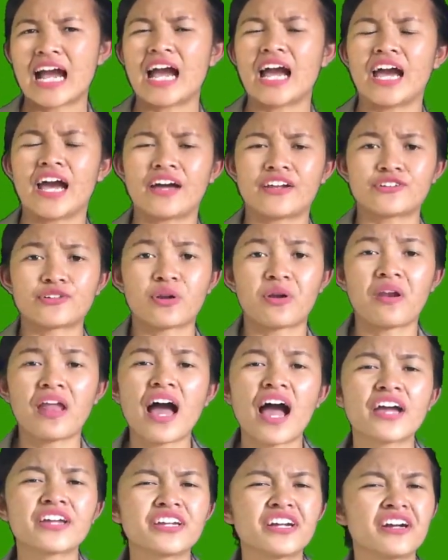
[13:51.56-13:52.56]
and the
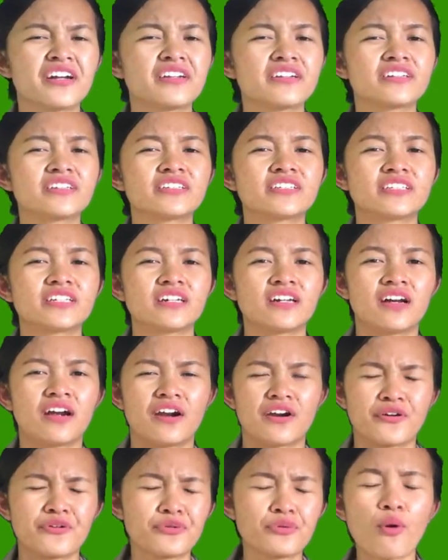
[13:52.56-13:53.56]
lion
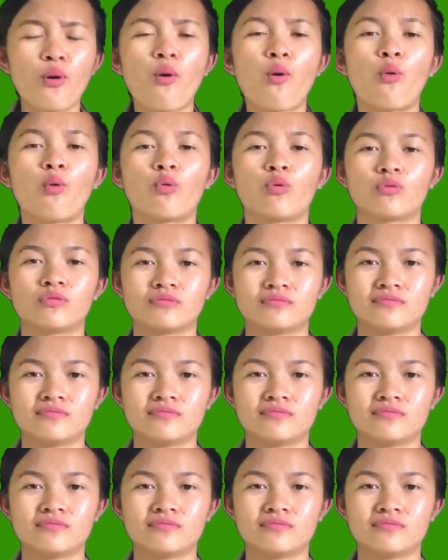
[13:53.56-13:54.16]
arose.